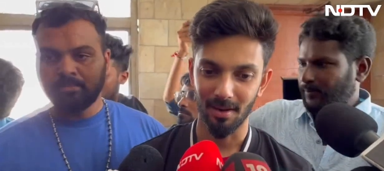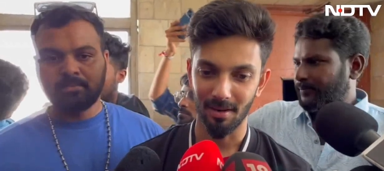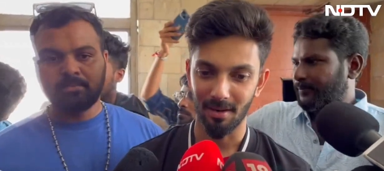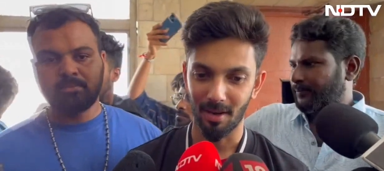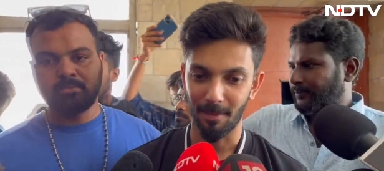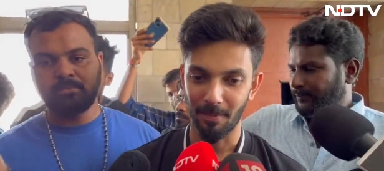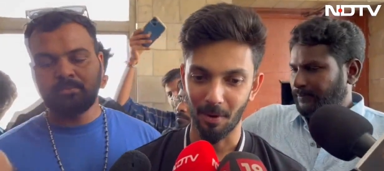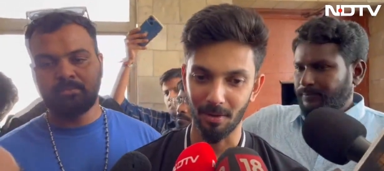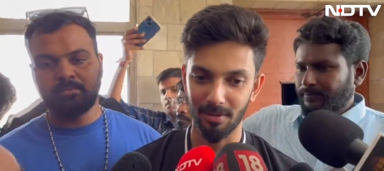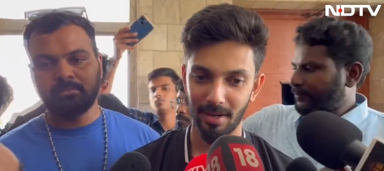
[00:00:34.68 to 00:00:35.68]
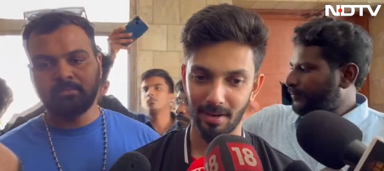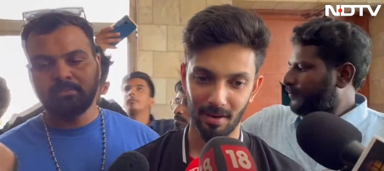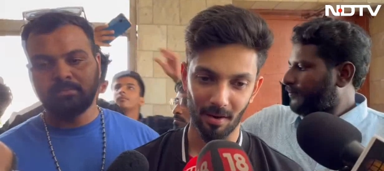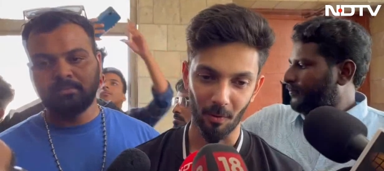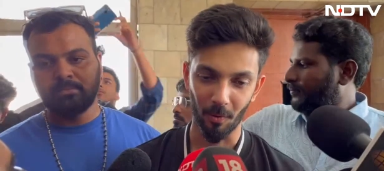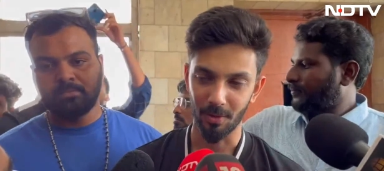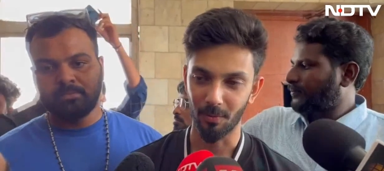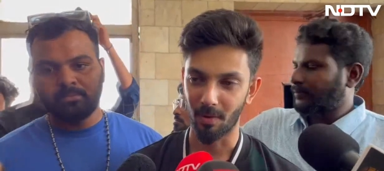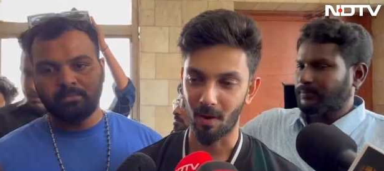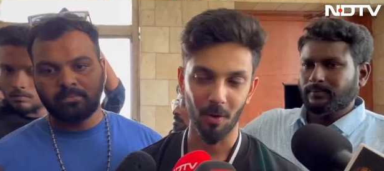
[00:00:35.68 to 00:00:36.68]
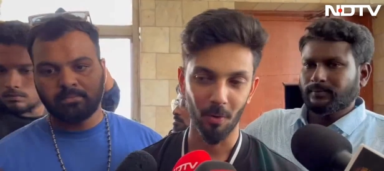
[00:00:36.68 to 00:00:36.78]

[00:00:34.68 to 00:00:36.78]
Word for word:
Speaker 1: uh, up north and over the, all